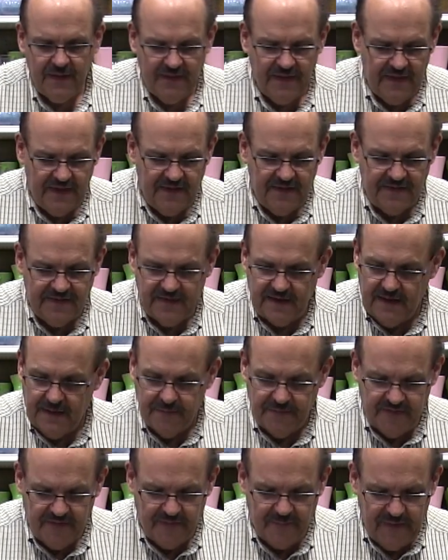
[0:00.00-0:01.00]
These
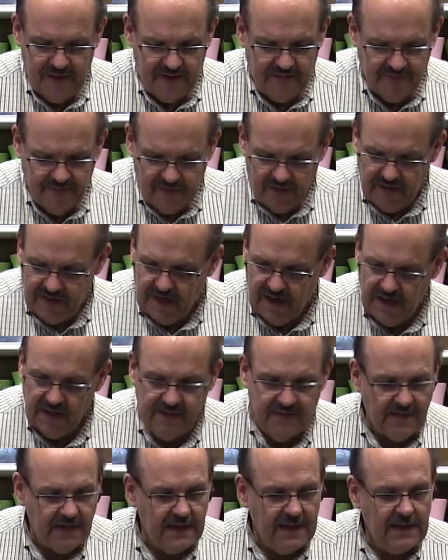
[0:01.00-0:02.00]
stems have been very
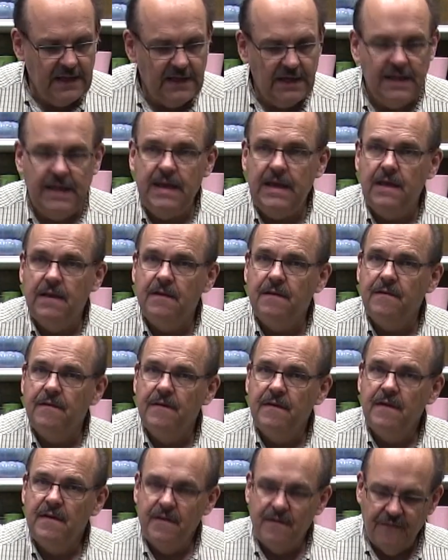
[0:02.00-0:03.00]
nicely cleaned
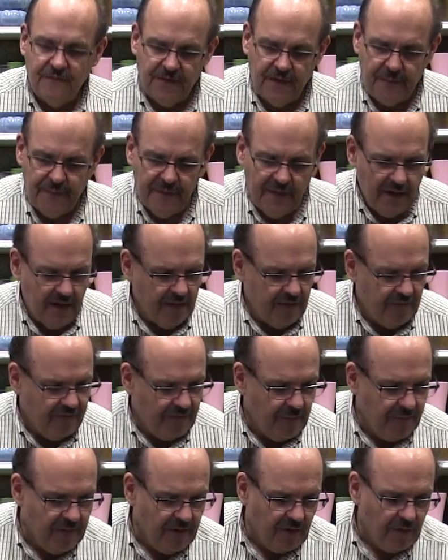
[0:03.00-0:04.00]
from
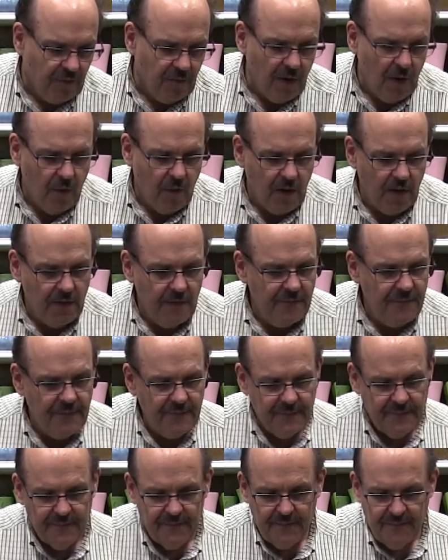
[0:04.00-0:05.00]
the grower,
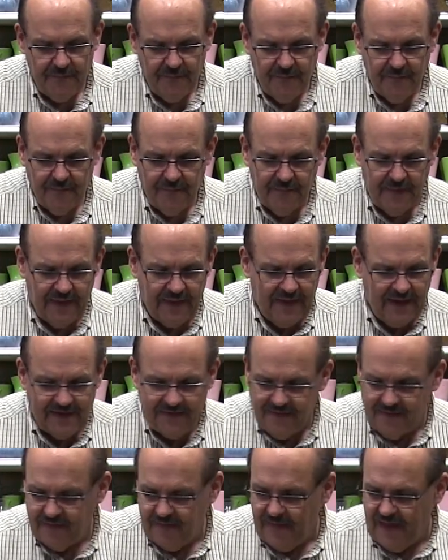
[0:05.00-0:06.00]
and
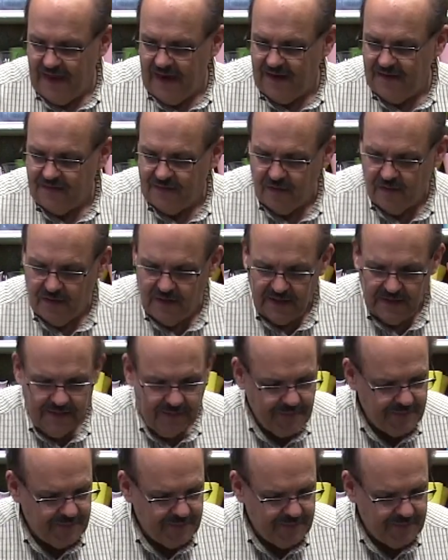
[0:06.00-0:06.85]
that is good.